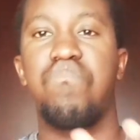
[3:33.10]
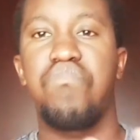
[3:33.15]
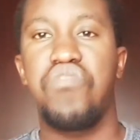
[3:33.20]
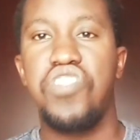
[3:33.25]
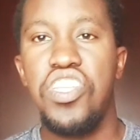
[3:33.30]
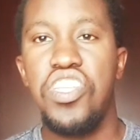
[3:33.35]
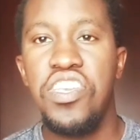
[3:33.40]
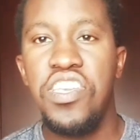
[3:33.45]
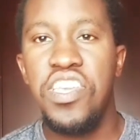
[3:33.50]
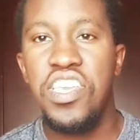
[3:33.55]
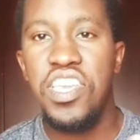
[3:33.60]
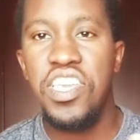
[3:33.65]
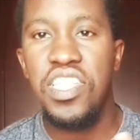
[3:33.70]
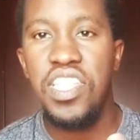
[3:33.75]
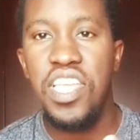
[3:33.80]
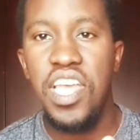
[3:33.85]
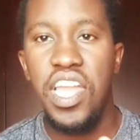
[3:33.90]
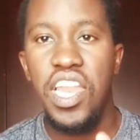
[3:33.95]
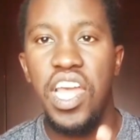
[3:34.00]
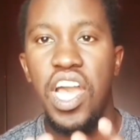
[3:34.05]
thinking
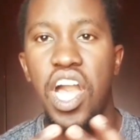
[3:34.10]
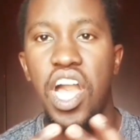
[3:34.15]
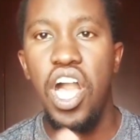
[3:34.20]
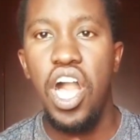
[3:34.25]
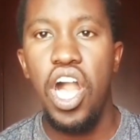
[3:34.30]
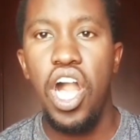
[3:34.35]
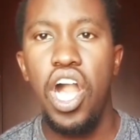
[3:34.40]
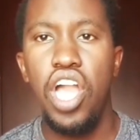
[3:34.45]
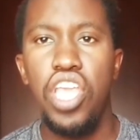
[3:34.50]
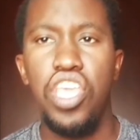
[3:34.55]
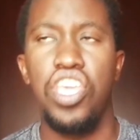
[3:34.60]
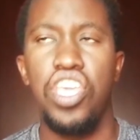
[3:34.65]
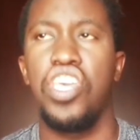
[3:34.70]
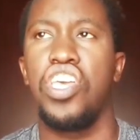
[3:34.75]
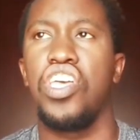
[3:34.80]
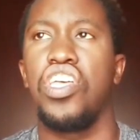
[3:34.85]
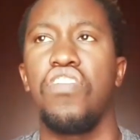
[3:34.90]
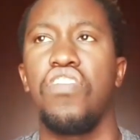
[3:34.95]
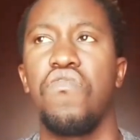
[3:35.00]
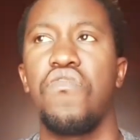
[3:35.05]
that, oh
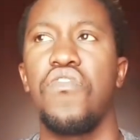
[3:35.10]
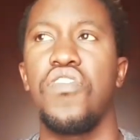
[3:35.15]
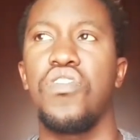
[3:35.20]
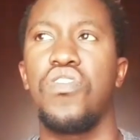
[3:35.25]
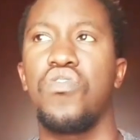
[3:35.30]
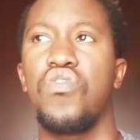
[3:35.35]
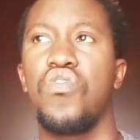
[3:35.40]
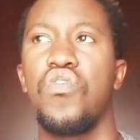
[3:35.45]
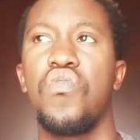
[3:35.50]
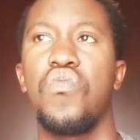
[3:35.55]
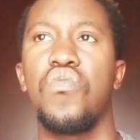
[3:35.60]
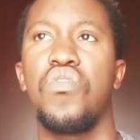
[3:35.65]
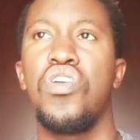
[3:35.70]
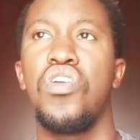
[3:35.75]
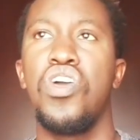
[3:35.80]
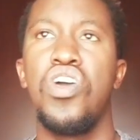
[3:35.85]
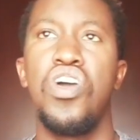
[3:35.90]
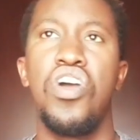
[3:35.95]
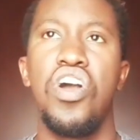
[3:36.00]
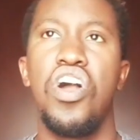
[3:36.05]
yeah, the friend zone,
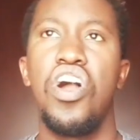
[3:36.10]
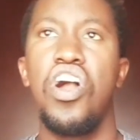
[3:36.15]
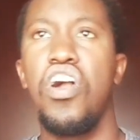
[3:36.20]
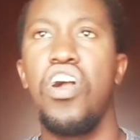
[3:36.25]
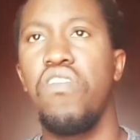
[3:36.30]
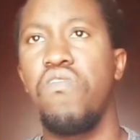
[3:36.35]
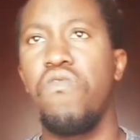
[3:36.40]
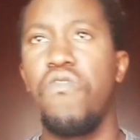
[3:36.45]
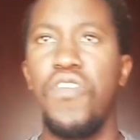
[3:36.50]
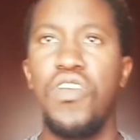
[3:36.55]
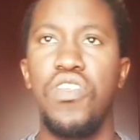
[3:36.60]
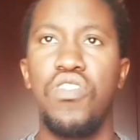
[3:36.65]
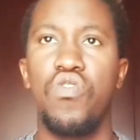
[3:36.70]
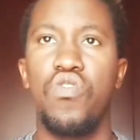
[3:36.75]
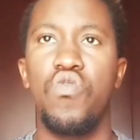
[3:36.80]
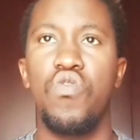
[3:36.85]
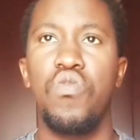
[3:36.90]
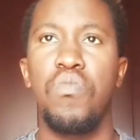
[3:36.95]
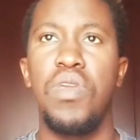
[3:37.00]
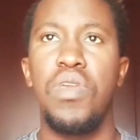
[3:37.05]
oh, friend
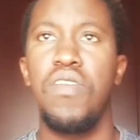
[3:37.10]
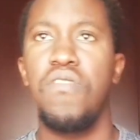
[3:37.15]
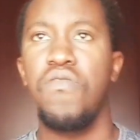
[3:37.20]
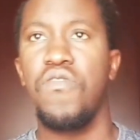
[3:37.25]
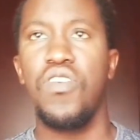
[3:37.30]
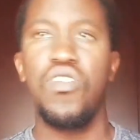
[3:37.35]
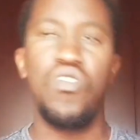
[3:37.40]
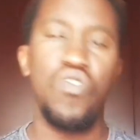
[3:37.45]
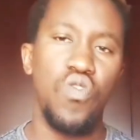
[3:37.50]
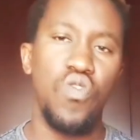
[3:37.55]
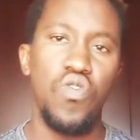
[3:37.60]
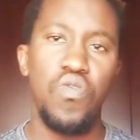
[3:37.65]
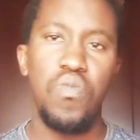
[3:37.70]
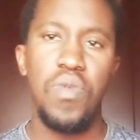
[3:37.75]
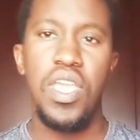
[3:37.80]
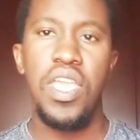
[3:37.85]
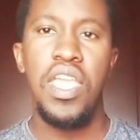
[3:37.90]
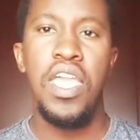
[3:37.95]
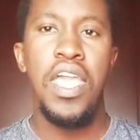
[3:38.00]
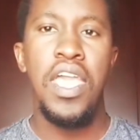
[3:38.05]
zone
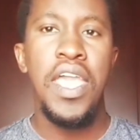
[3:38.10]
me.